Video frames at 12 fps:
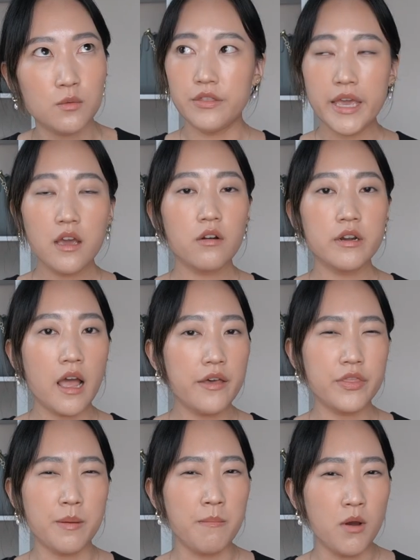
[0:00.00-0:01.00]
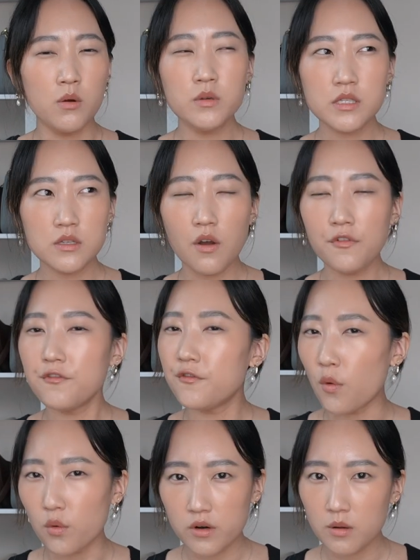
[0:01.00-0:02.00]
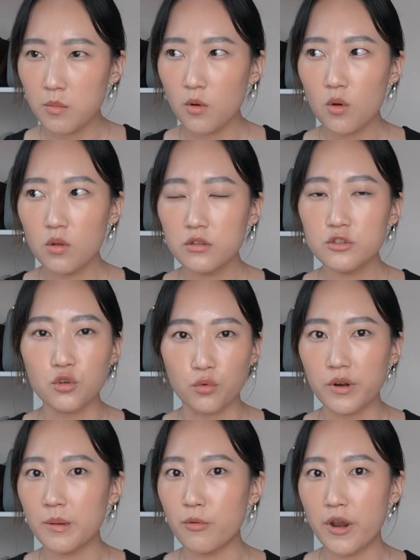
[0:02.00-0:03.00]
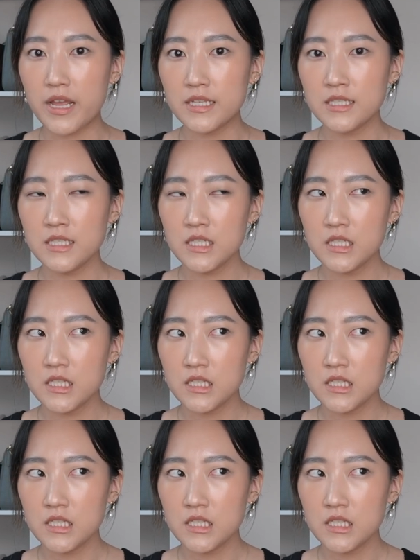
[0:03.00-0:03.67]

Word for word: They are not the most affordable jewelry brand